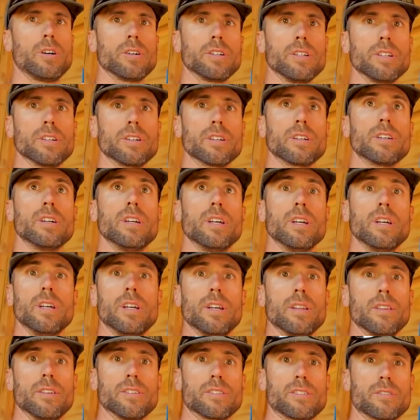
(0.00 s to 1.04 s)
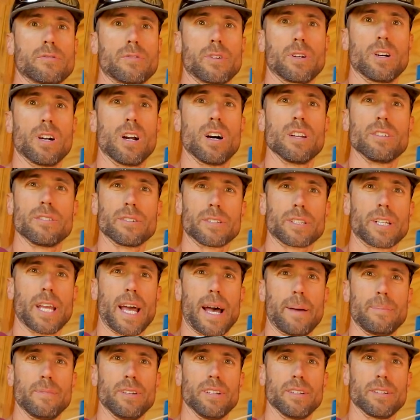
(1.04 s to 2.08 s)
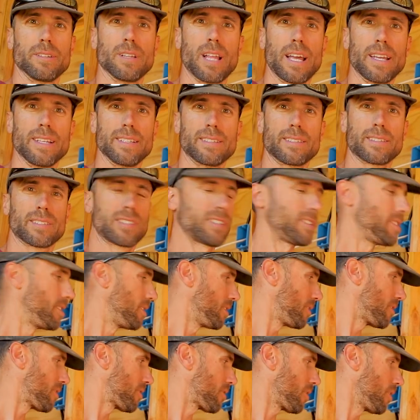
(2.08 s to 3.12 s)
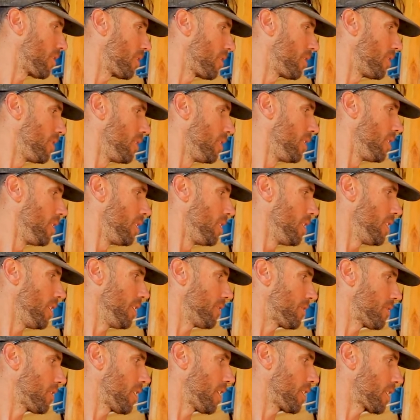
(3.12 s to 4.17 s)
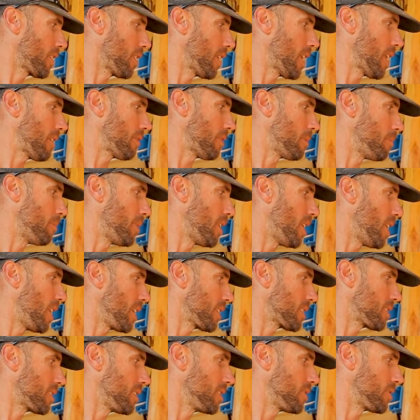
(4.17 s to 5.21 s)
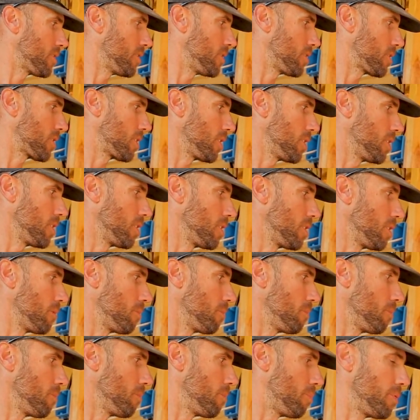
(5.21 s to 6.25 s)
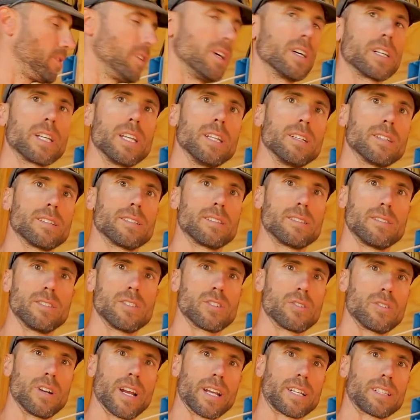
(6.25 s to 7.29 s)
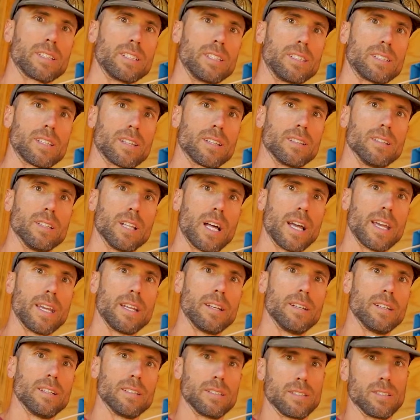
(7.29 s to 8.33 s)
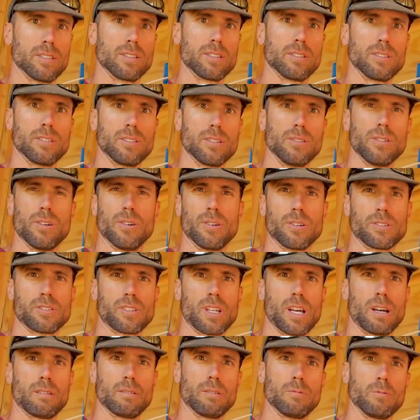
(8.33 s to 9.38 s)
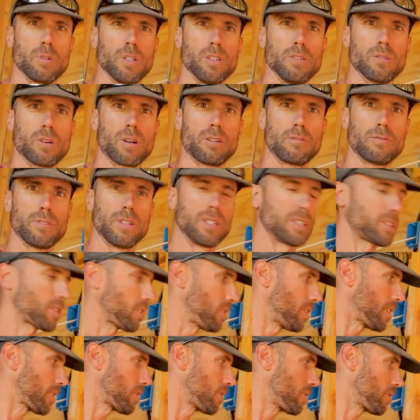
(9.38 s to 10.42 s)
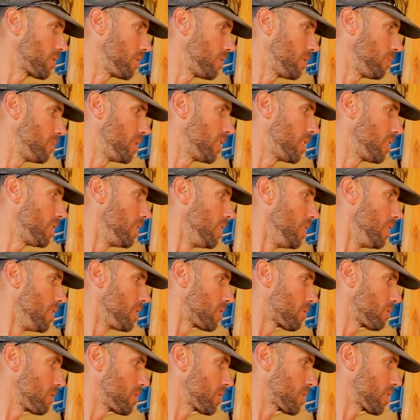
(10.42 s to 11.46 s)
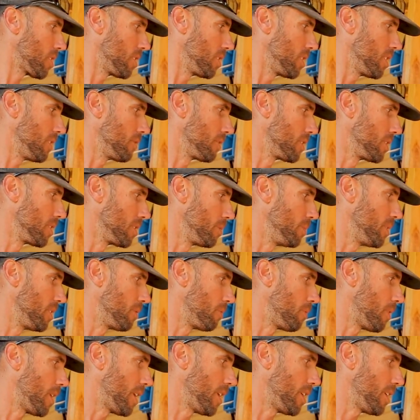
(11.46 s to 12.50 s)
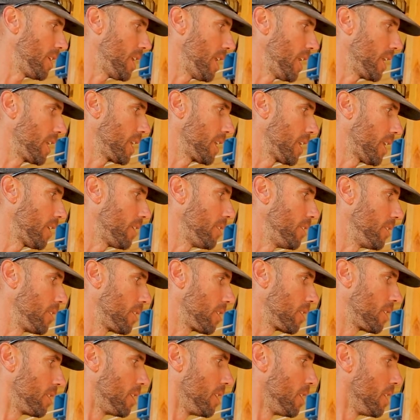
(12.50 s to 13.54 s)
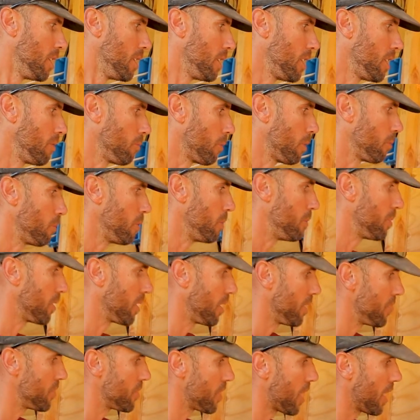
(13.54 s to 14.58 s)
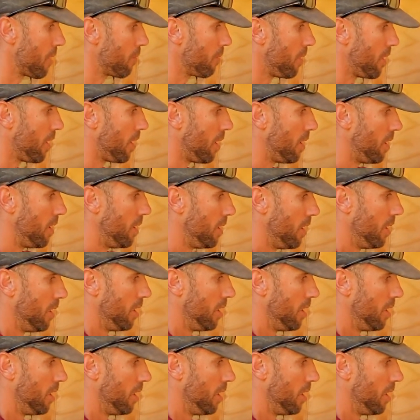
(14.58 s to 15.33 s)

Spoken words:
here. This is for our under cabinet lights. So it's not going to have a box, it's just going to plug in directly to the light. You'll notice that when we do our finished electrical, but so we're just going to leave a little bit of wire hanging out here, and when we put our drywall,